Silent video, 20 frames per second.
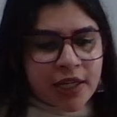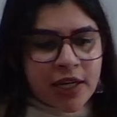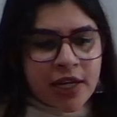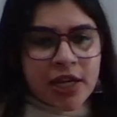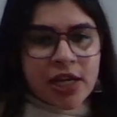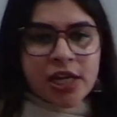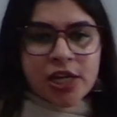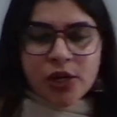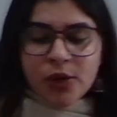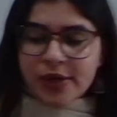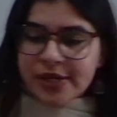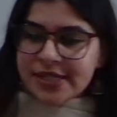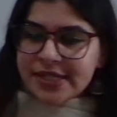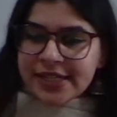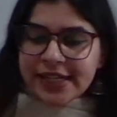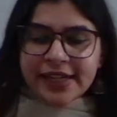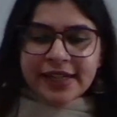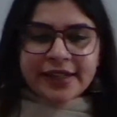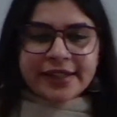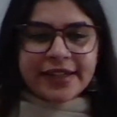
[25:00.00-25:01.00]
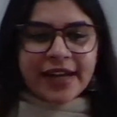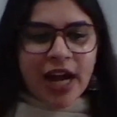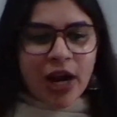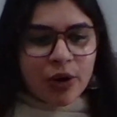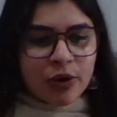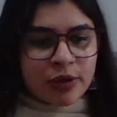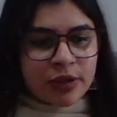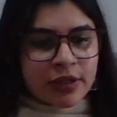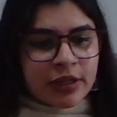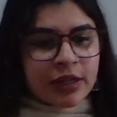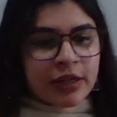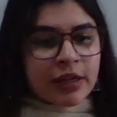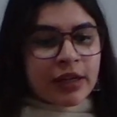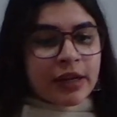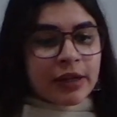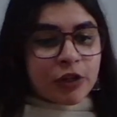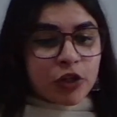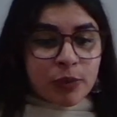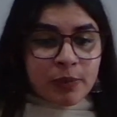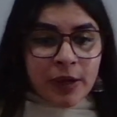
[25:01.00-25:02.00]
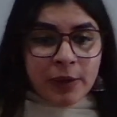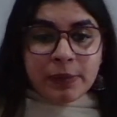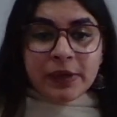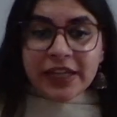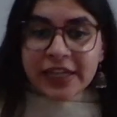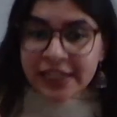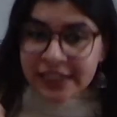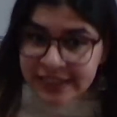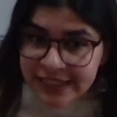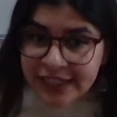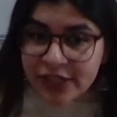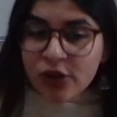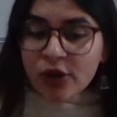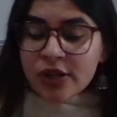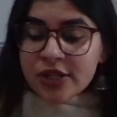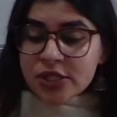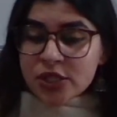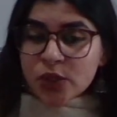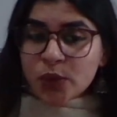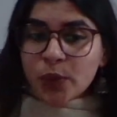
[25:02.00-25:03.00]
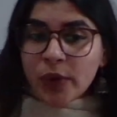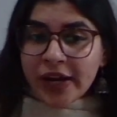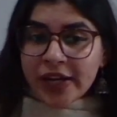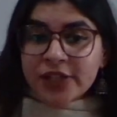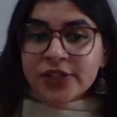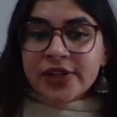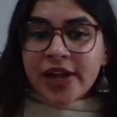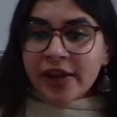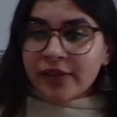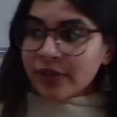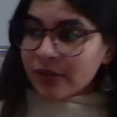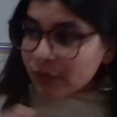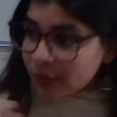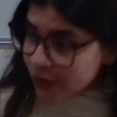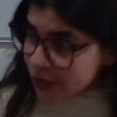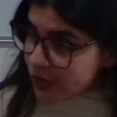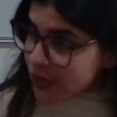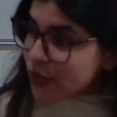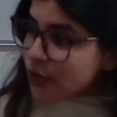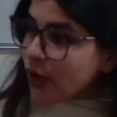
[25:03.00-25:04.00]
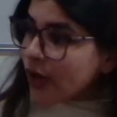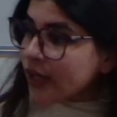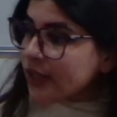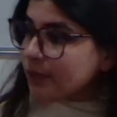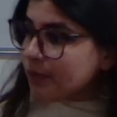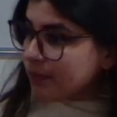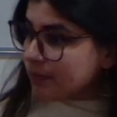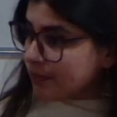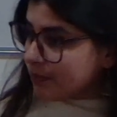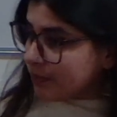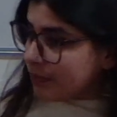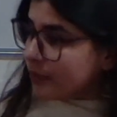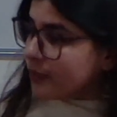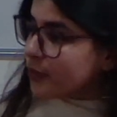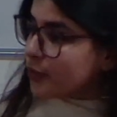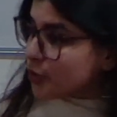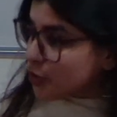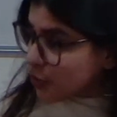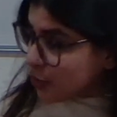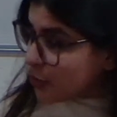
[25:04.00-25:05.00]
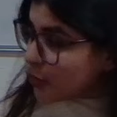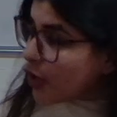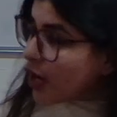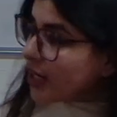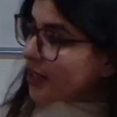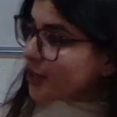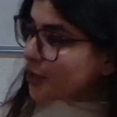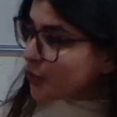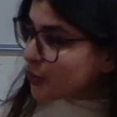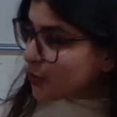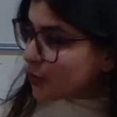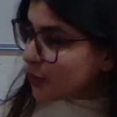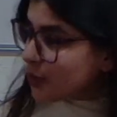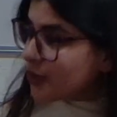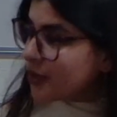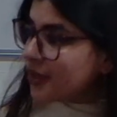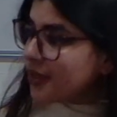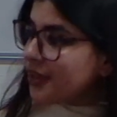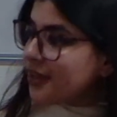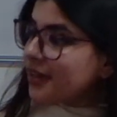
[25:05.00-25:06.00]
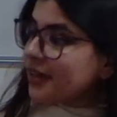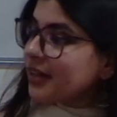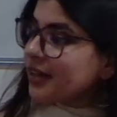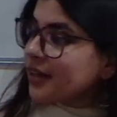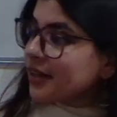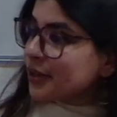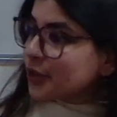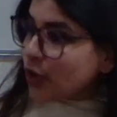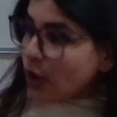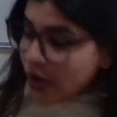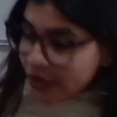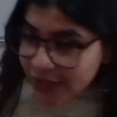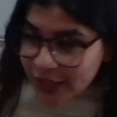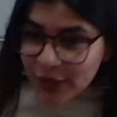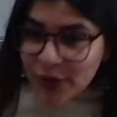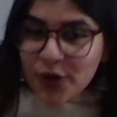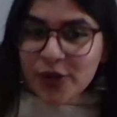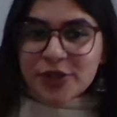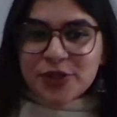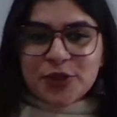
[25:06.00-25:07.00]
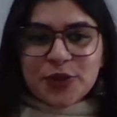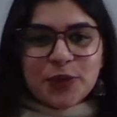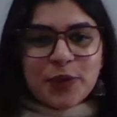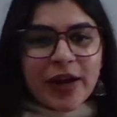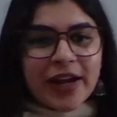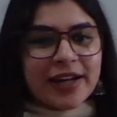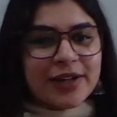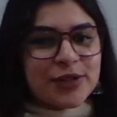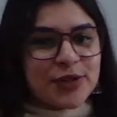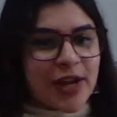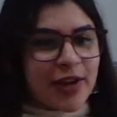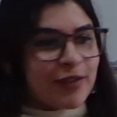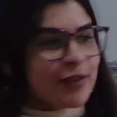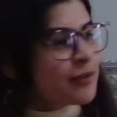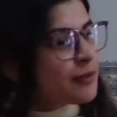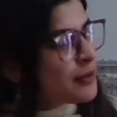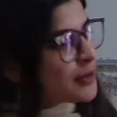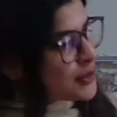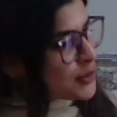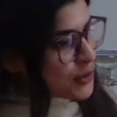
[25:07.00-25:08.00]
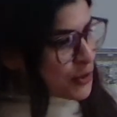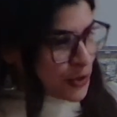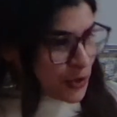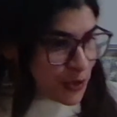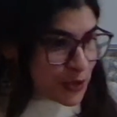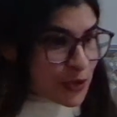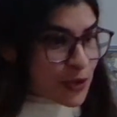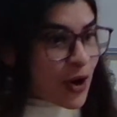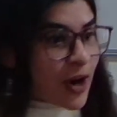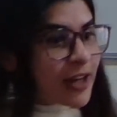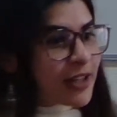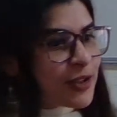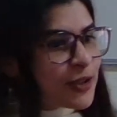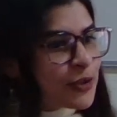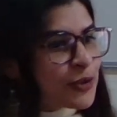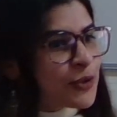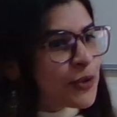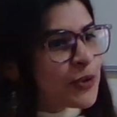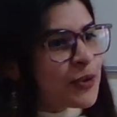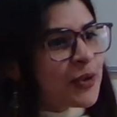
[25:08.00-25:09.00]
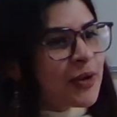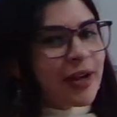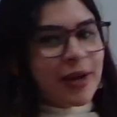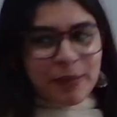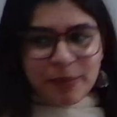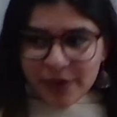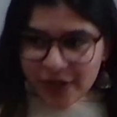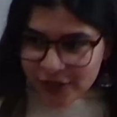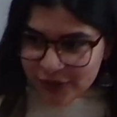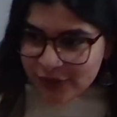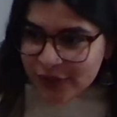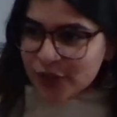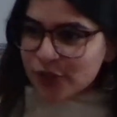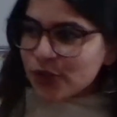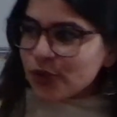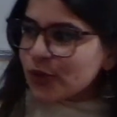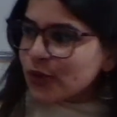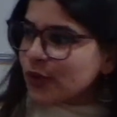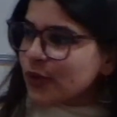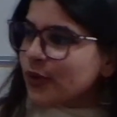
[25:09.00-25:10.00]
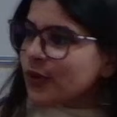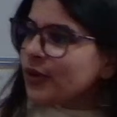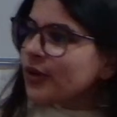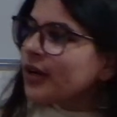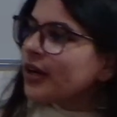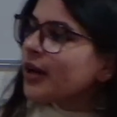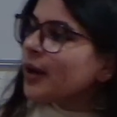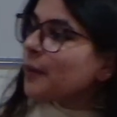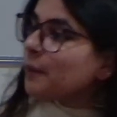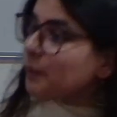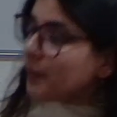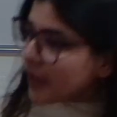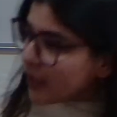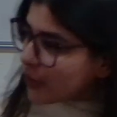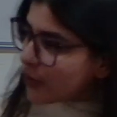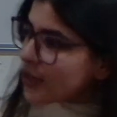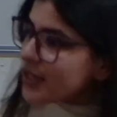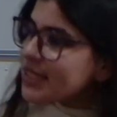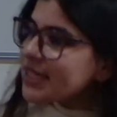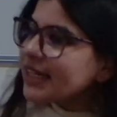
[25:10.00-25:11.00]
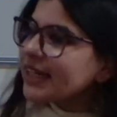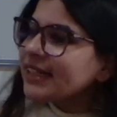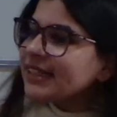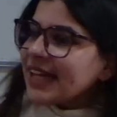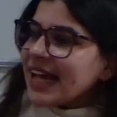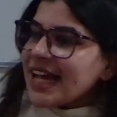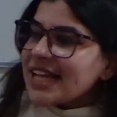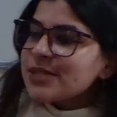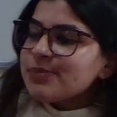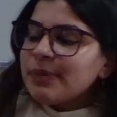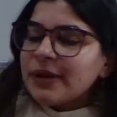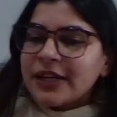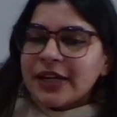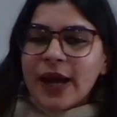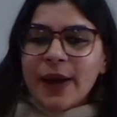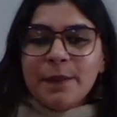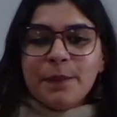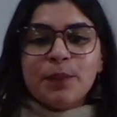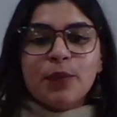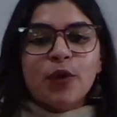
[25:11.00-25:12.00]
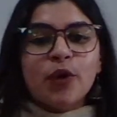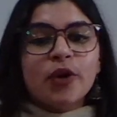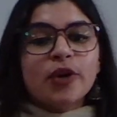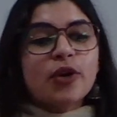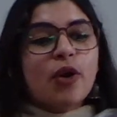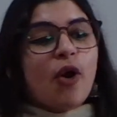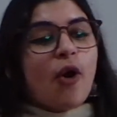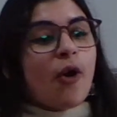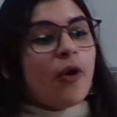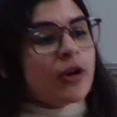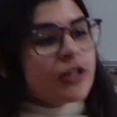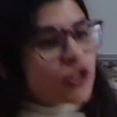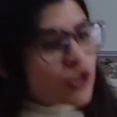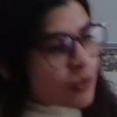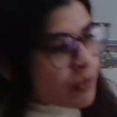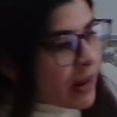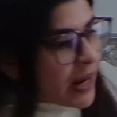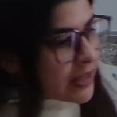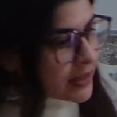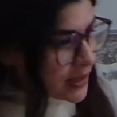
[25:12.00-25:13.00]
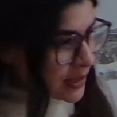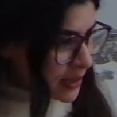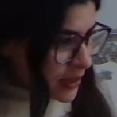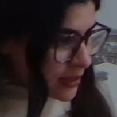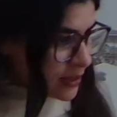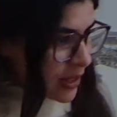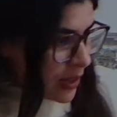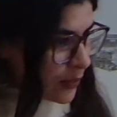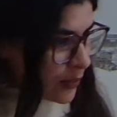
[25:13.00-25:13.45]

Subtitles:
you are seeing around, you may be eating also while driving, which is not, should not do, talking also while driving, which you should not do, but we do, because it has become more automatic now.